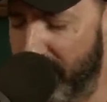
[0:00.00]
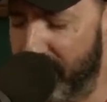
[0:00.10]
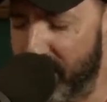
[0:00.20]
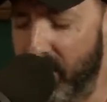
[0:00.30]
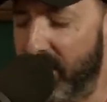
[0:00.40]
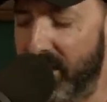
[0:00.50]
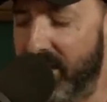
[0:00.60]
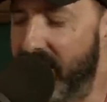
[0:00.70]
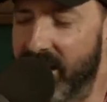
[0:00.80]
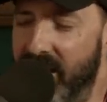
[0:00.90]
if somebody
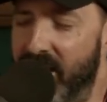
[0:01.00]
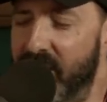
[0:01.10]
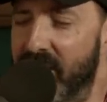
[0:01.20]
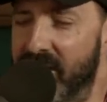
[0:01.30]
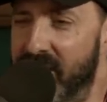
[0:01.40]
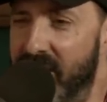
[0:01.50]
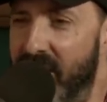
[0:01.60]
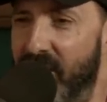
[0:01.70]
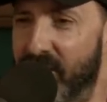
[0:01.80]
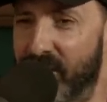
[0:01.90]
didn't eat like a, a
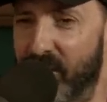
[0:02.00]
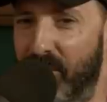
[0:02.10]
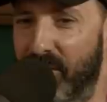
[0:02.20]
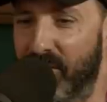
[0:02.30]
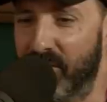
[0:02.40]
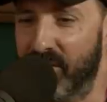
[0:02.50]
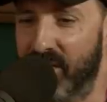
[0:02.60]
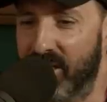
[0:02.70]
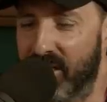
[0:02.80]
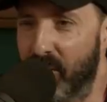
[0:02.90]
steak or something, or just
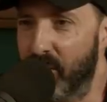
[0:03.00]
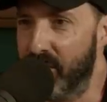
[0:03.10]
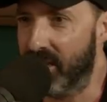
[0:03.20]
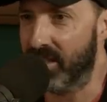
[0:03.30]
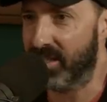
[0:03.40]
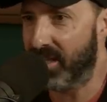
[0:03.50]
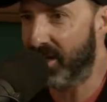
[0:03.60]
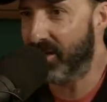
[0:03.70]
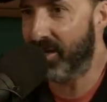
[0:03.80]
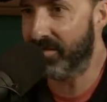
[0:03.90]
had like a couple bites, I'd
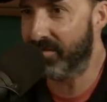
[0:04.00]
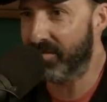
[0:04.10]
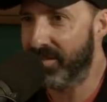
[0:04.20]
cut off